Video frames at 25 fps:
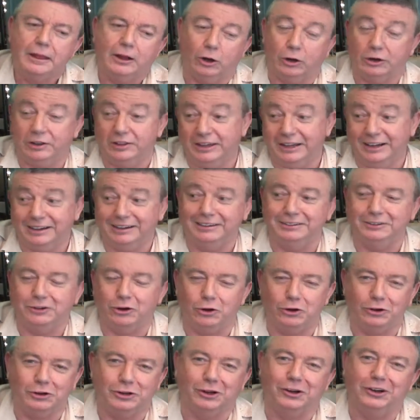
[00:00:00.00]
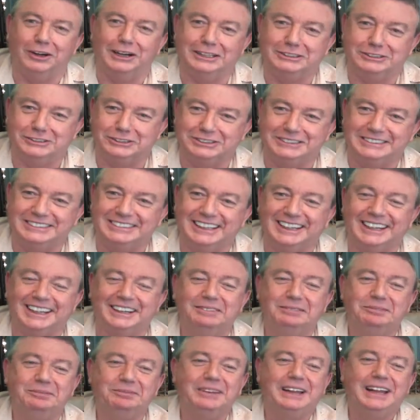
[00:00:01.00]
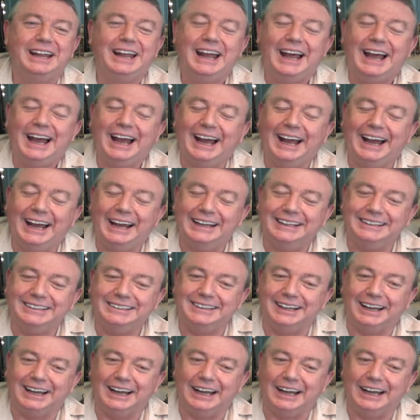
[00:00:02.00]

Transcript: or there in Hong Kong I should say, and